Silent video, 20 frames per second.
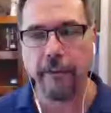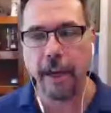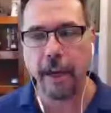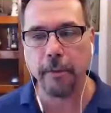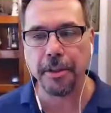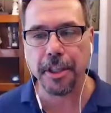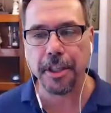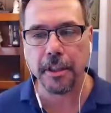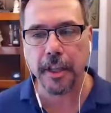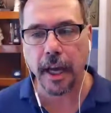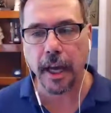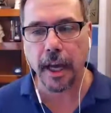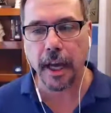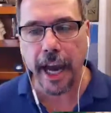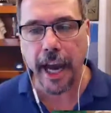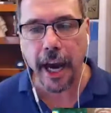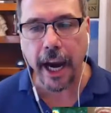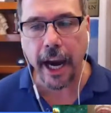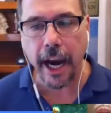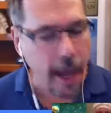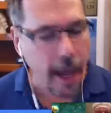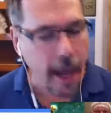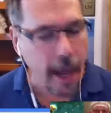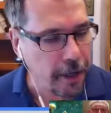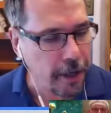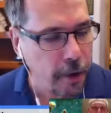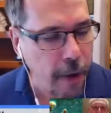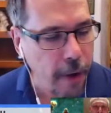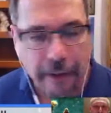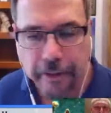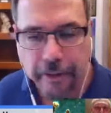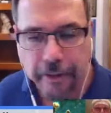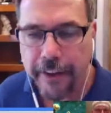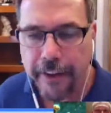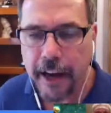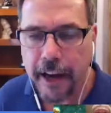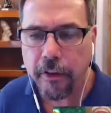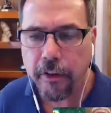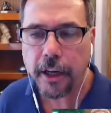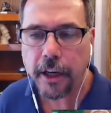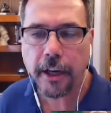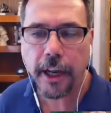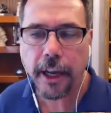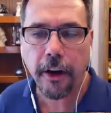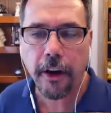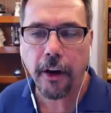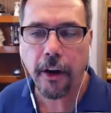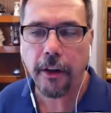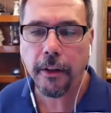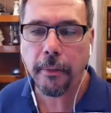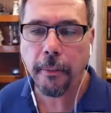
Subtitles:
images. Carol, do you have a favorite at all?